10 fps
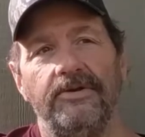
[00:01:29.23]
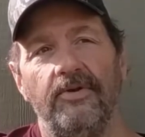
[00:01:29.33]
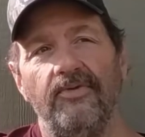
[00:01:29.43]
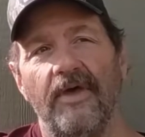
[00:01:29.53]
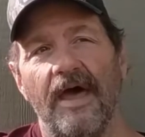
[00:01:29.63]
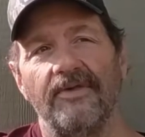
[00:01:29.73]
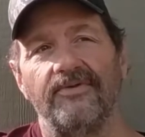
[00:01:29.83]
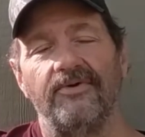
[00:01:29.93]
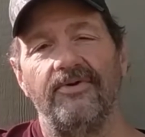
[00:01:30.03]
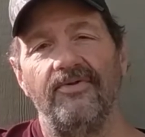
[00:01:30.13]
2000
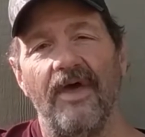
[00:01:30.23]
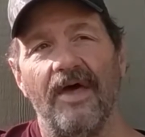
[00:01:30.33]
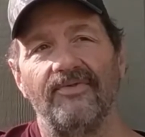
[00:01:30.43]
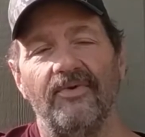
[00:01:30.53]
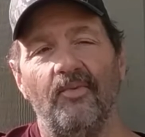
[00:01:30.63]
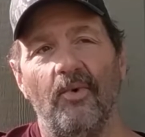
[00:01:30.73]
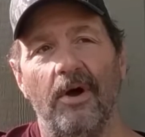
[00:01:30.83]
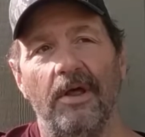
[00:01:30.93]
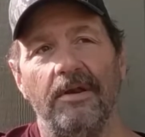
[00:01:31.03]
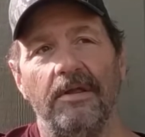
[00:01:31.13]
or
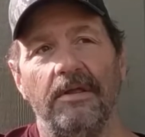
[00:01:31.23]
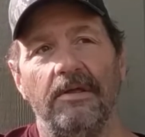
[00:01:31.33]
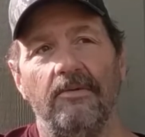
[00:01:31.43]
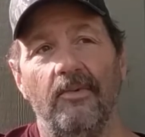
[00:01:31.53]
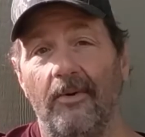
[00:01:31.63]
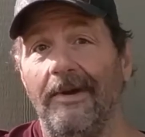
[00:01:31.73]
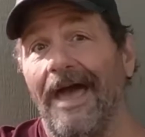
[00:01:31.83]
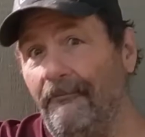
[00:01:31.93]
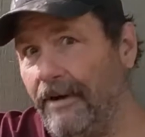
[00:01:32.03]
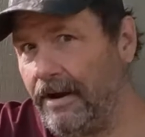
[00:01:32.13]
2001. Well, we
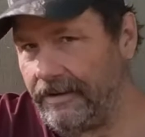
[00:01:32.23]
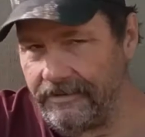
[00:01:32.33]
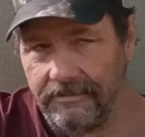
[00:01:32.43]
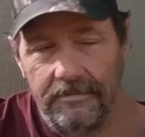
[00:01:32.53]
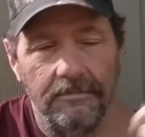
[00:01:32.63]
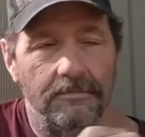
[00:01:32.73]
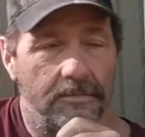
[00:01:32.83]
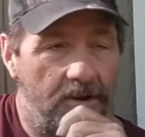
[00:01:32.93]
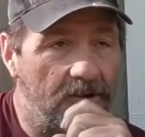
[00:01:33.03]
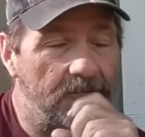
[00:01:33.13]
got married,
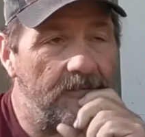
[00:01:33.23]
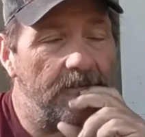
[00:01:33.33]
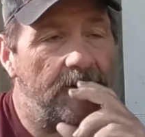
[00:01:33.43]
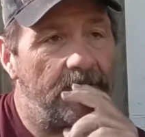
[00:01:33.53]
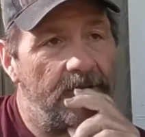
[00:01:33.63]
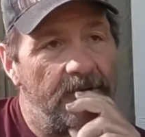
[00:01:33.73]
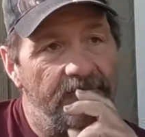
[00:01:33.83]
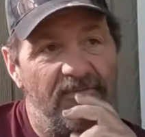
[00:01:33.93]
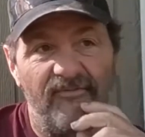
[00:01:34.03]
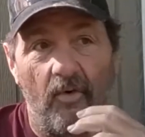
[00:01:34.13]

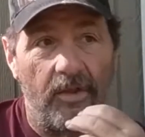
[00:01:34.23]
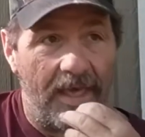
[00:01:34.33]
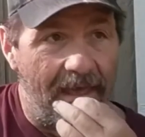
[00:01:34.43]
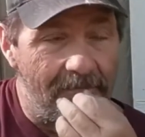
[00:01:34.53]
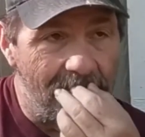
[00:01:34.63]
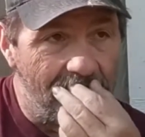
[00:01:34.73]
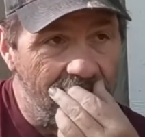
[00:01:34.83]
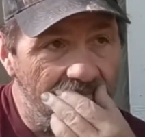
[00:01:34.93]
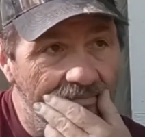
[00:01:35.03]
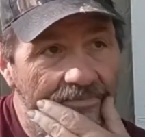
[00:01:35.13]
before that. But
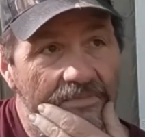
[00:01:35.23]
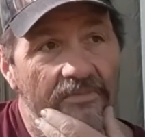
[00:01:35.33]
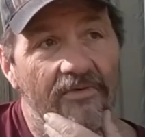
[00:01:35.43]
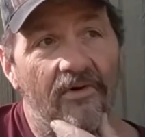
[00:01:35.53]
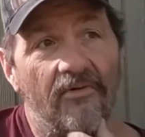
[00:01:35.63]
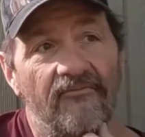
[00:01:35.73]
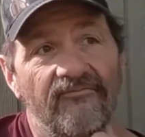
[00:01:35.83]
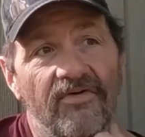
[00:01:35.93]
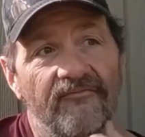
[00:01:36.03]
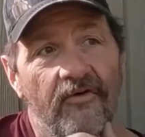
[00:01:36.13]

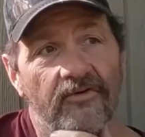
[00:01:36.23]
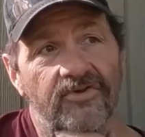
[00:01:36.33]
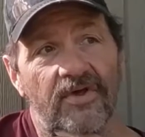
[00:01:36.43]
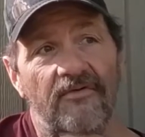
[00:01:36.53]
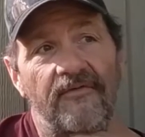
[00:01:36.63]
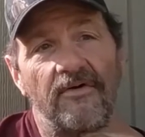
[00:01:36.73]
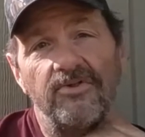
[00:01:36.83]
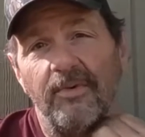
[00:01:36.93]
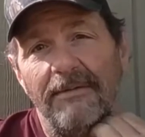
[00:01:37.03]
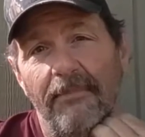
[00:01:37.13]
the first cell
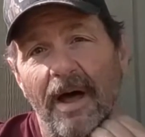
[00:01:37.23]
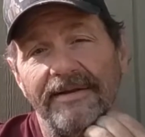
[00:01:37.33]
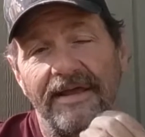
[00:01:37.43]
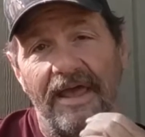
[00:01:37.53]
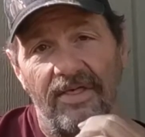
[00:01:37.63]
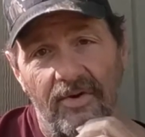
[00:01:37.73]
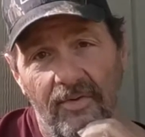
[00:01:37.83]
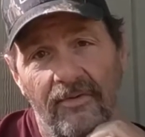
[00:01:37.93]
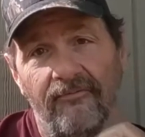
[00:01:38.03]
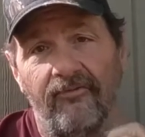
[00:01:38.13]
phones we bought together
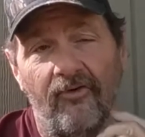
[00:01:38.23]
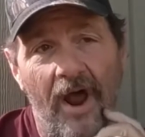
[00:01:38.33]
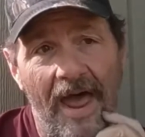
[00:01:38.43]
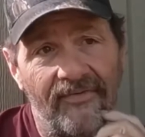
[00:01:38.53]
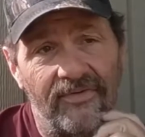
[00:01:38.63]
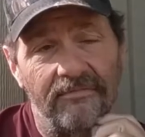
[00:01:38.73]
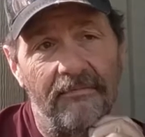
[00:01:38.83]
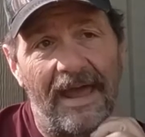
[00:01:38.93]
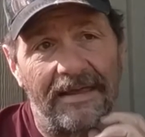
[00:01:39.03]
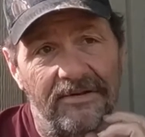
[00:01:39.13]
were Verizon
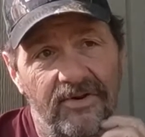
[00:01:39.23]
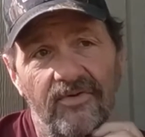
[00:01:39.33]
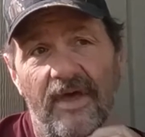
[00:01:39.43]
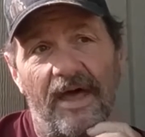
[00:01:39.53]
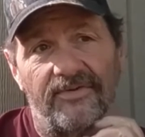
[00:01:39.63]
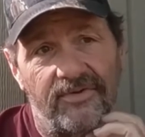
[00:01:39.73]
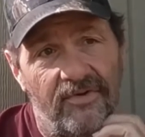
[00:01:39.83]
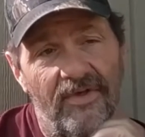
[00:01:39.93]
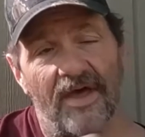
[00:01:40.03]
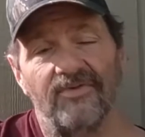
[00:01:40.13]
back in 2000,
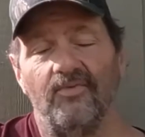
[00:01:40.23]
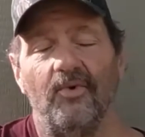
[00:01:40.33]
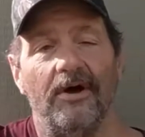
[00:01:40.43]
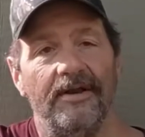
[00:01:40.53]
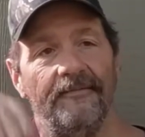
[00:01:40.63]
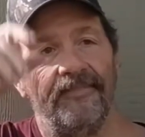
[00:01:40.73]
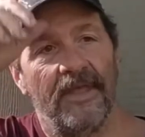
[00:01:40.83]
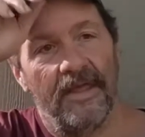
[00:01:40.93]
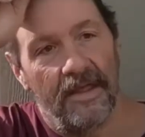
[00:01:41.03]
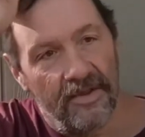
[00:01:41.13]
2001.
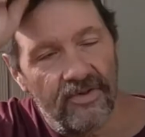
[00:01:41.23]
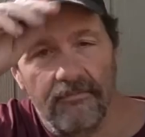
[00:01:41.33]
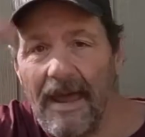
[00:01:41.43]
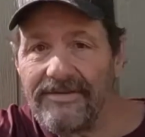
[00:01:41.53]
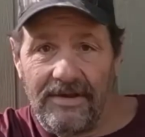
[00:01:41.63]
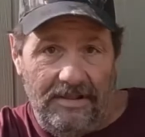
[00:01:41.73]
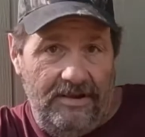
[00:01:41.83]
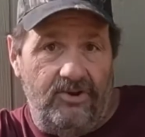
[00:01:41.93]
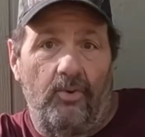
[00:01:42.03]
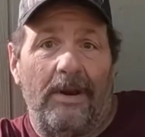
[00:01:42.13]
So
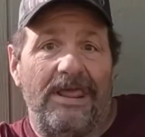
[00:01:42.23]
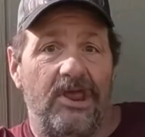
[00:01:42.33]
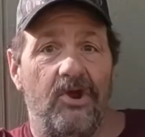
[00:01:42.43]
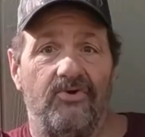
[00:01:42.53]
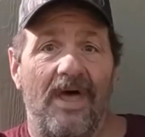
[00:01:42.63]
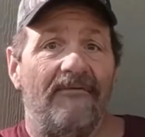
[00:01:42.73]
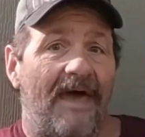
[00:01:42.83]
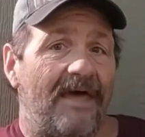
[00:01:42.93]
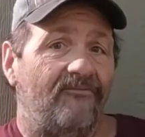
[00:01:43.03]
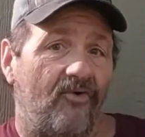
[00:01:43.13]
basically, 20 years I've
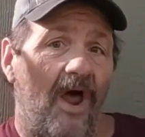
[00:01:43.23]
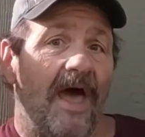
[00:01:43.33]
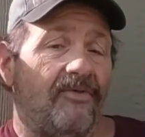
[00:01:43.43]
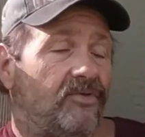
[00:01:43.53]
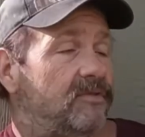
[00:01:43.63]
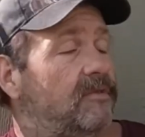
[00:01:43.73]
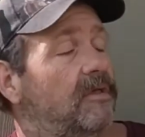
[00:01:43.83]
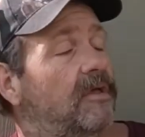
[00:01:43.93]
had Verizon.